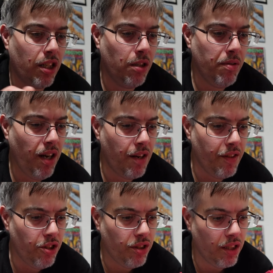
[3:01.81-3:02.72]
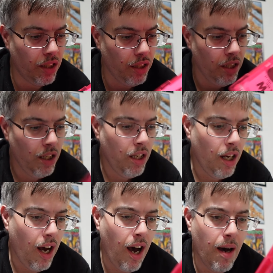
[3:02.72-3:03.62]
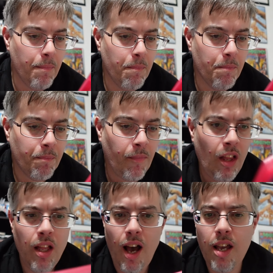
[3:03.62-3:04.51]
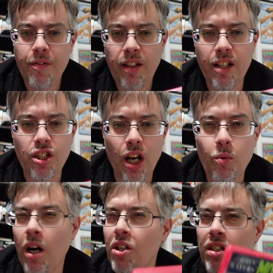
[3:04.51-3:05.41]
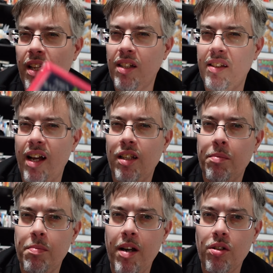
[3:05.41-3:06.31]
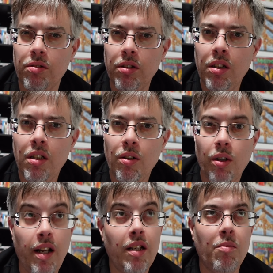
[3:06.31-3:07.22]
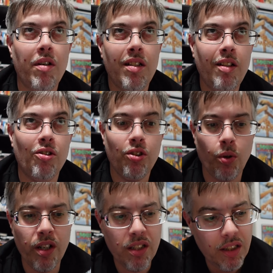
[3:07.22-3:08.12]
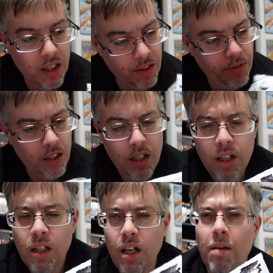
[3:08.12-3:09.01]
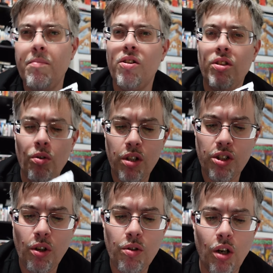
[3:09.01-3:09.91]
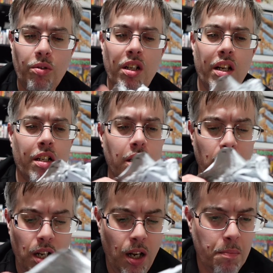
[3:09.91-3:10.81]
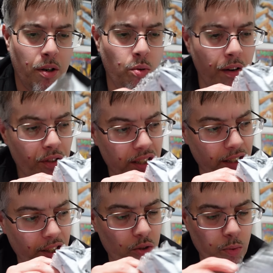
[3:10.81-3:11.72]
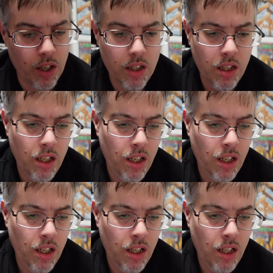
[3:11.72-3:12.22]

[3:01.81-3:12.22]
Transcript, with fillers: it could be kind of interesting. Um, I even like John Waters' like stand-up special, or like where he tells stories and stuff. Um, there's no there's no note in here, but whoever sent this one,